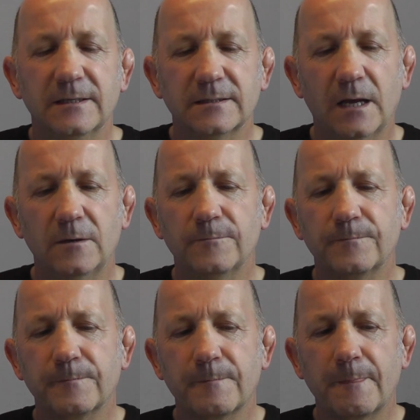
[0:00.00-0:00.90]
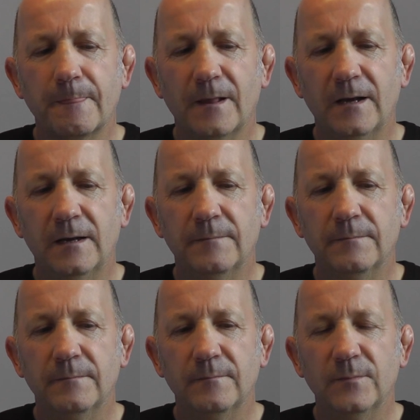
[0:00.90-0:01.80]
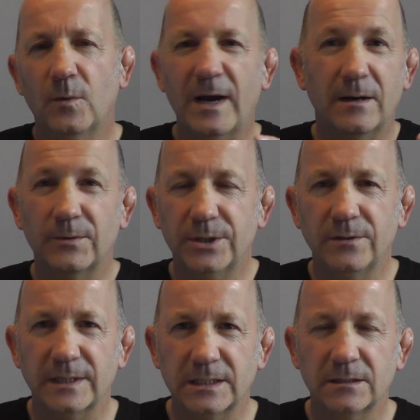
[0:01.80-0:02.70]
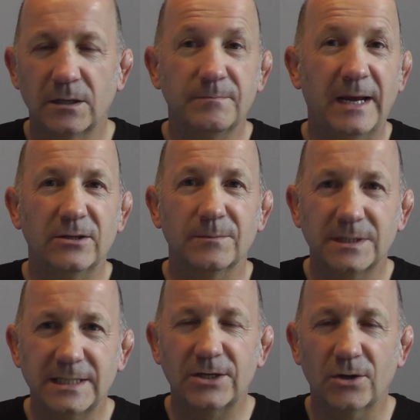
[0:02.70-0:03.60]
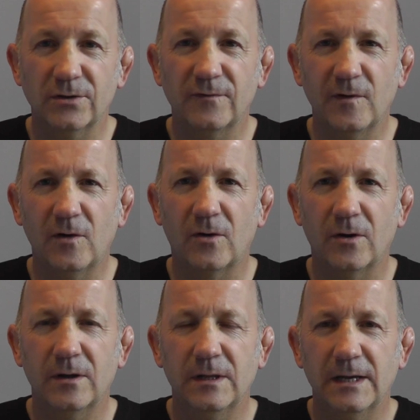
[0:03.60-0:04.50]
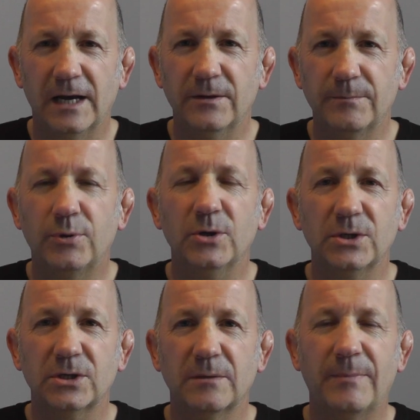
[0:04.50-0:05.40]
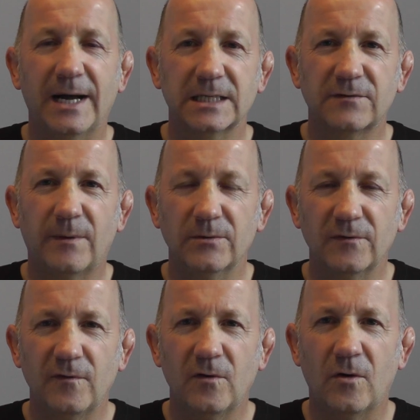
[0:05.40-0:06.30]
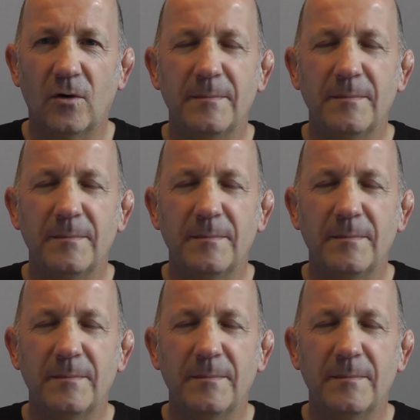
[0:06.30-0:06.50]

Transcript: So the way I would do this is I'd make them sit on the floor and I'd punch the pads from the floor,